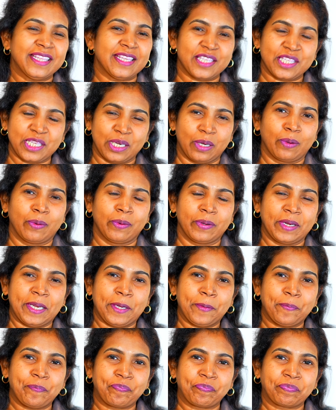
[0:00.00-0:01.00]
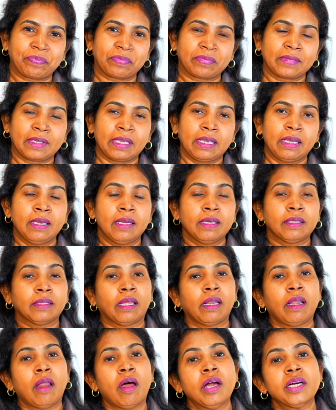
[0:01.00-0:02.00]
this glory.
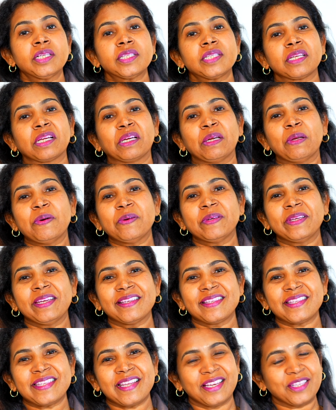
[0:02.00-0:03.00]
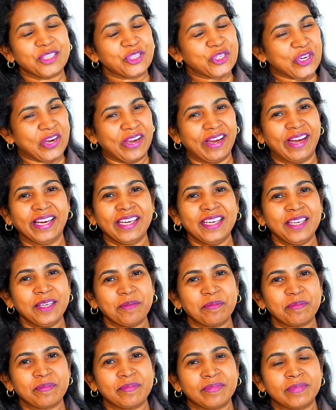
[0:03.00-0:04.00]
The Lord's glorious joy,
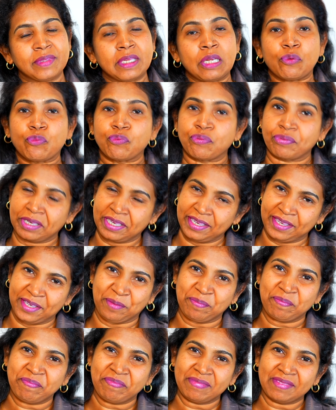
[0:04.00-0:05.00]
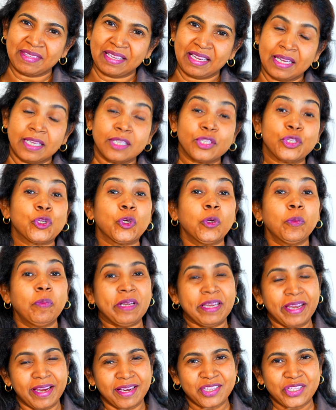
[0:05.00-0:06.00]
freedom,
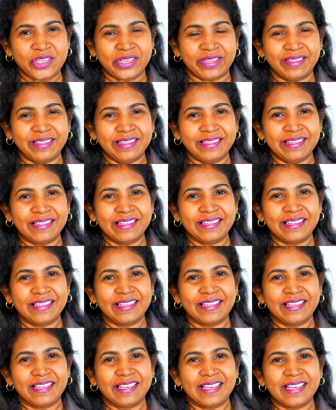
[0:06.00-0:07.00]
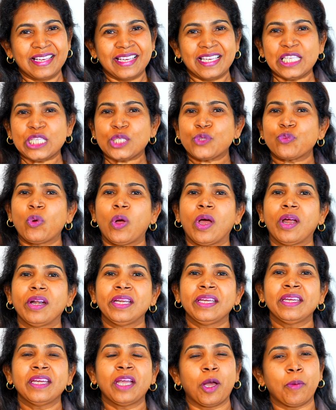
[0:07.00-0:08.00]
jubilation is
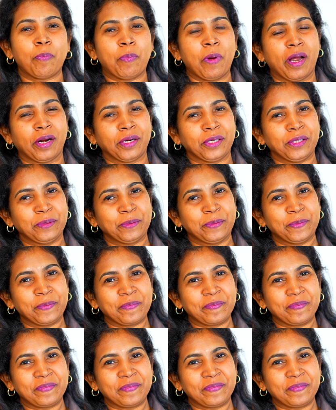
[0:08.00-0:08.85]
falling upon you.